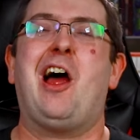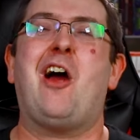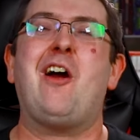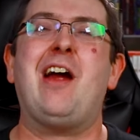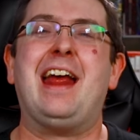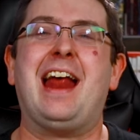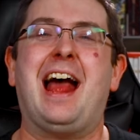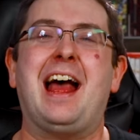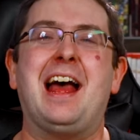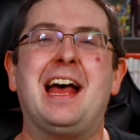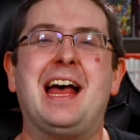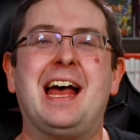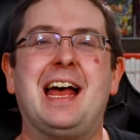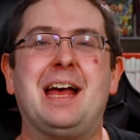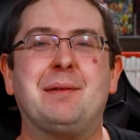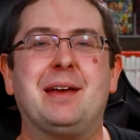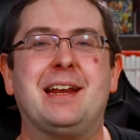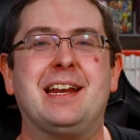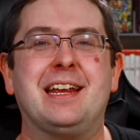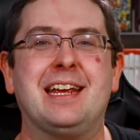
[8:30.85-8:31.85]
All right,
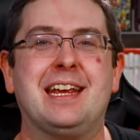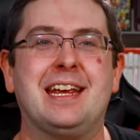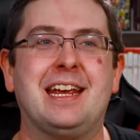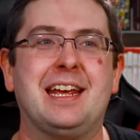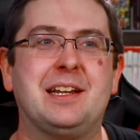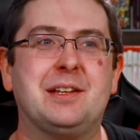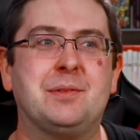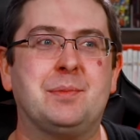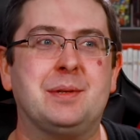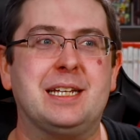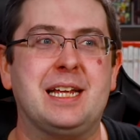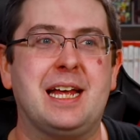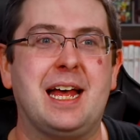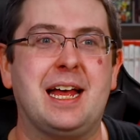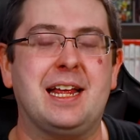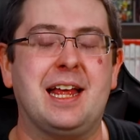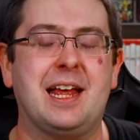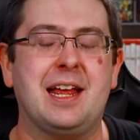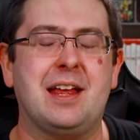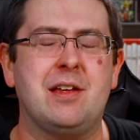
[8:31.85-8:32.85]
I'm going to...
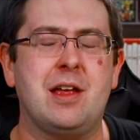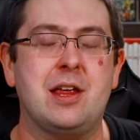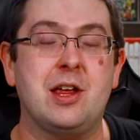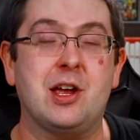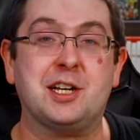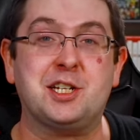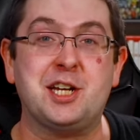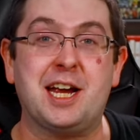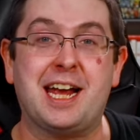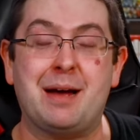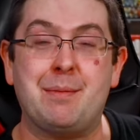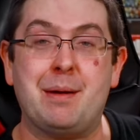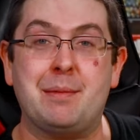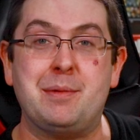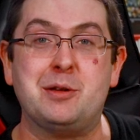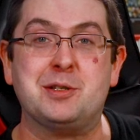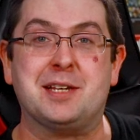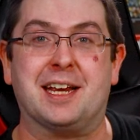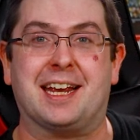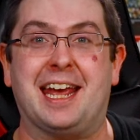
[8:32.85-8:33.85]
you can check out my
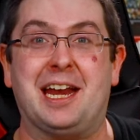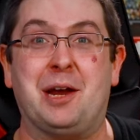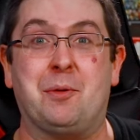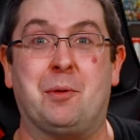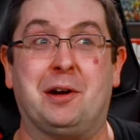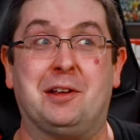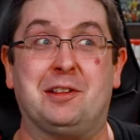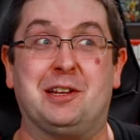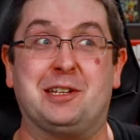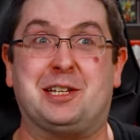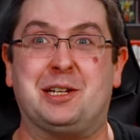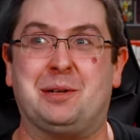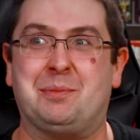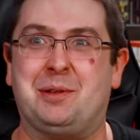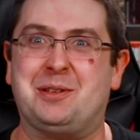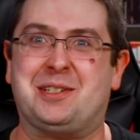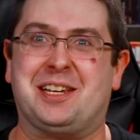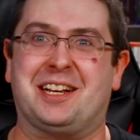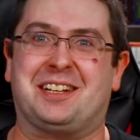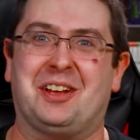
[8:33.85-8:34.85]
music anywhere you listen to
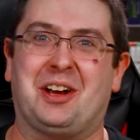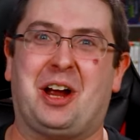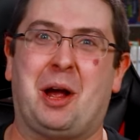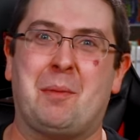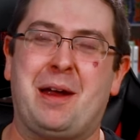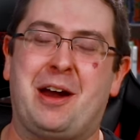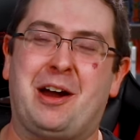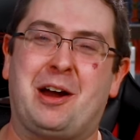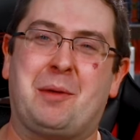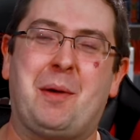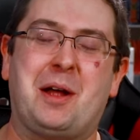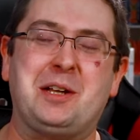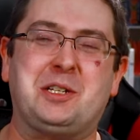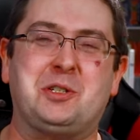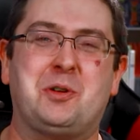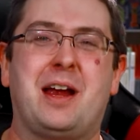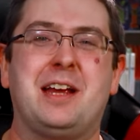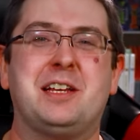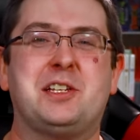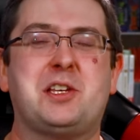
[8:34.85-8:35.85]
music. Look up Eric Butts.
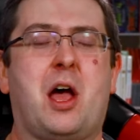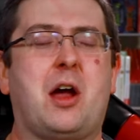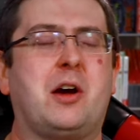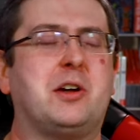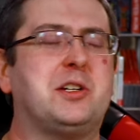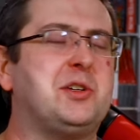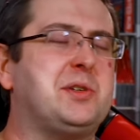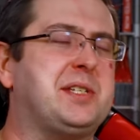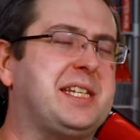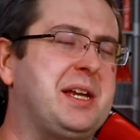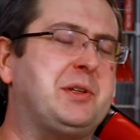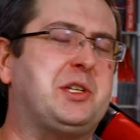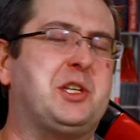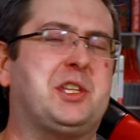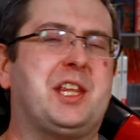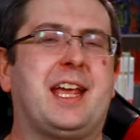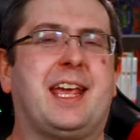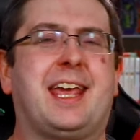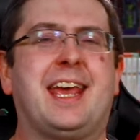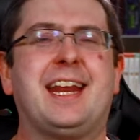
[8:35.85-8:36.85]
Try a song or two. See what you
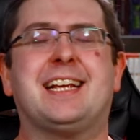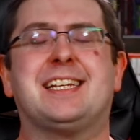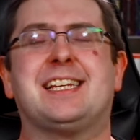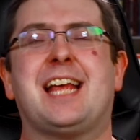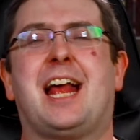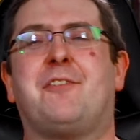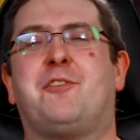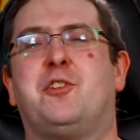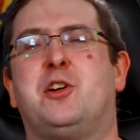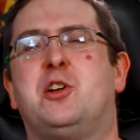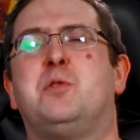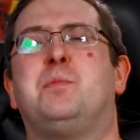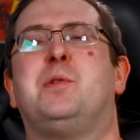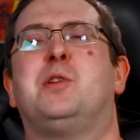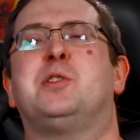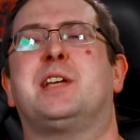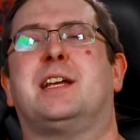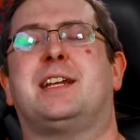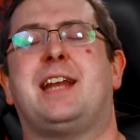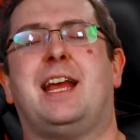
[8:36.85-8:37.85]
think. Get excited for new
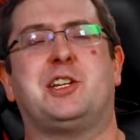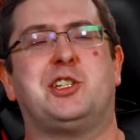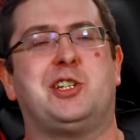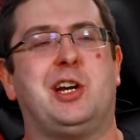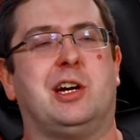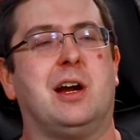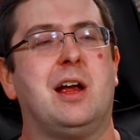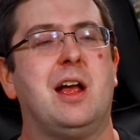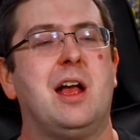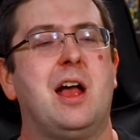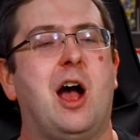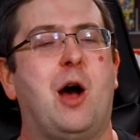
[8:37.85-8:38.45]
music next year.